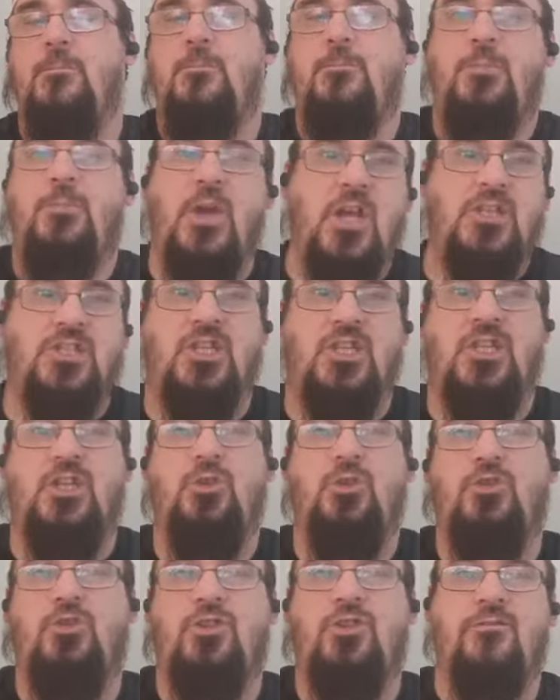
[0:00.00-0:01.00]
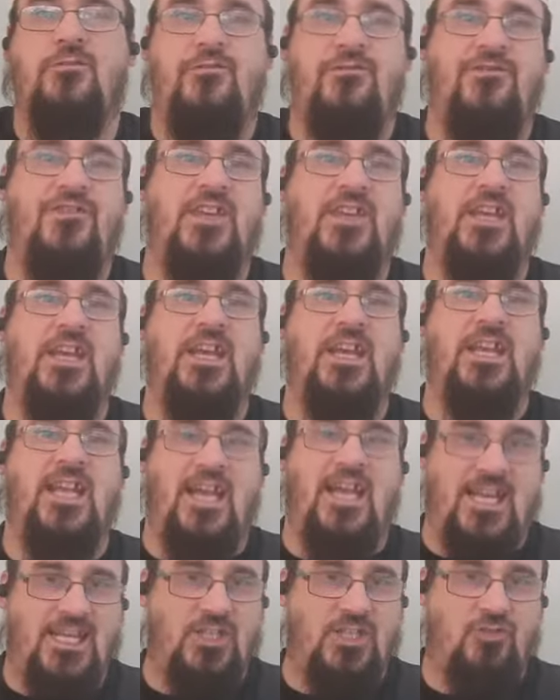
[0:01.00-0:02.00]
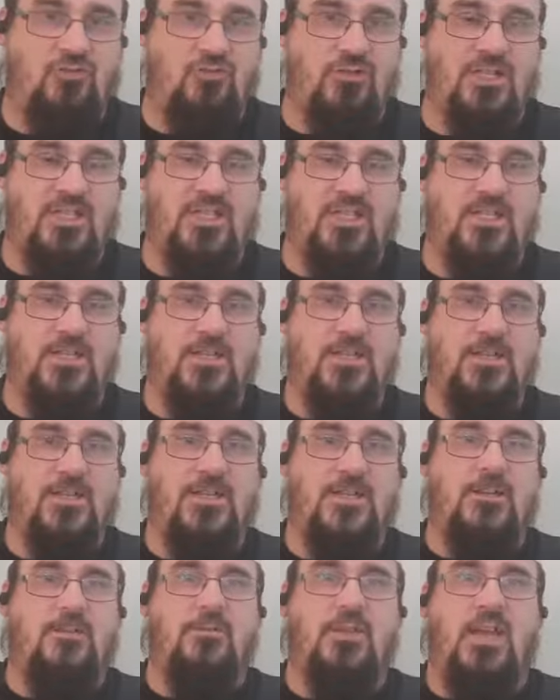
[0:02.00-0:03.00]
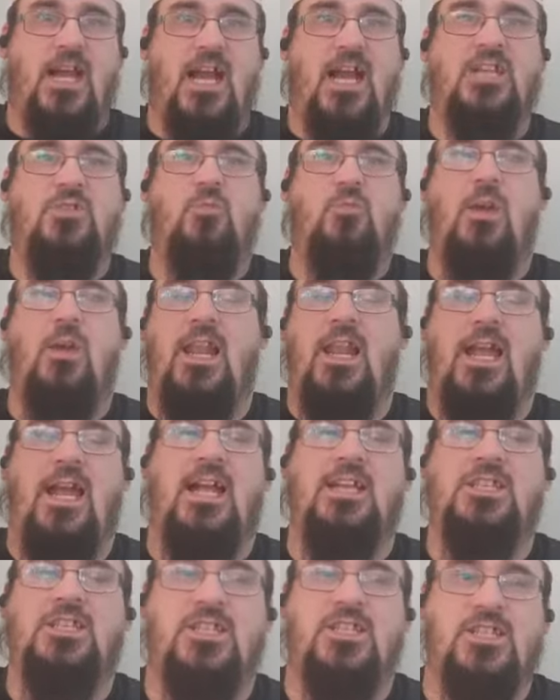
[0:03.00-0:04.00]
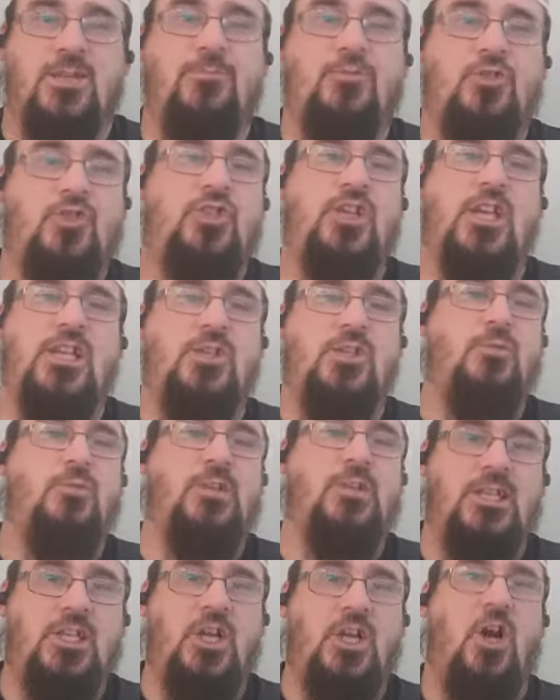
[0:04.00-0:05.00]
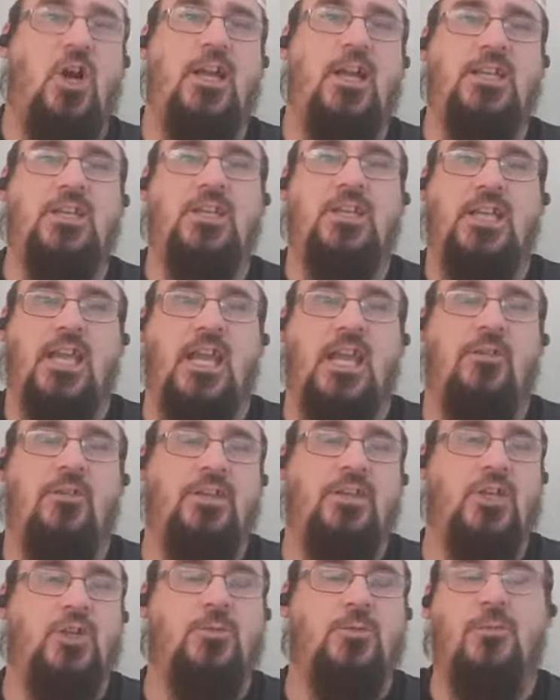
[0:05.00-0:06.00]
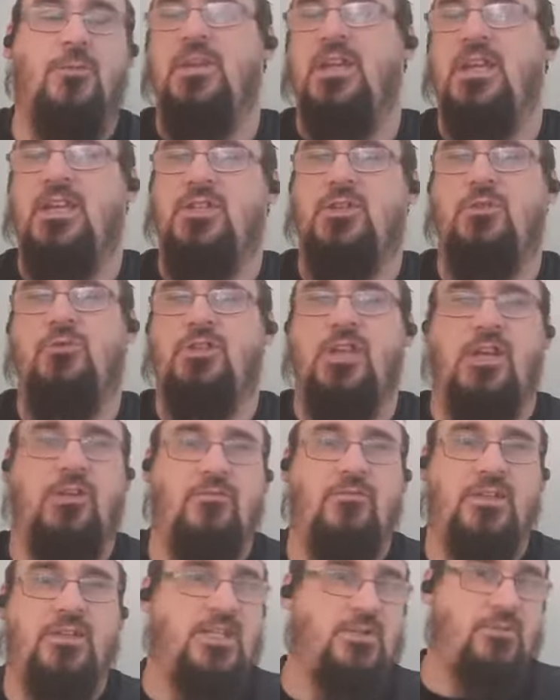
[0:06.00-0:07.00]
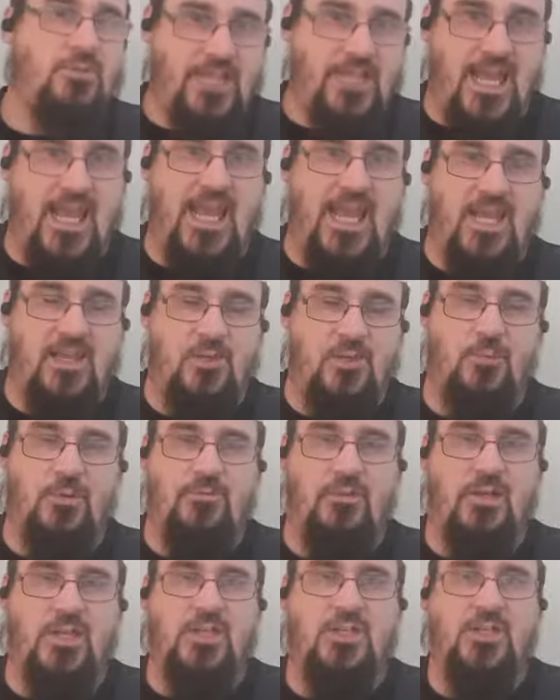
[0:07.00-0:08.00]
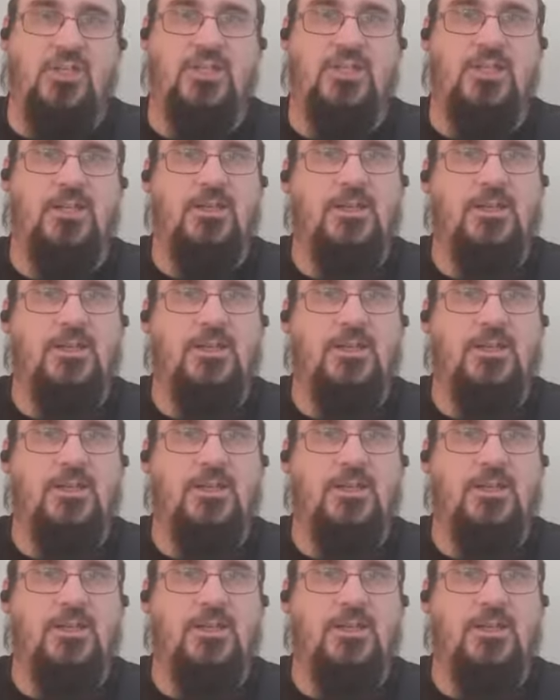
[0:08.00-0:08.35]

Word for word: persecution, fear, and hatred as well as some genuinely kind and caring human beings who generally don't care that we're religious.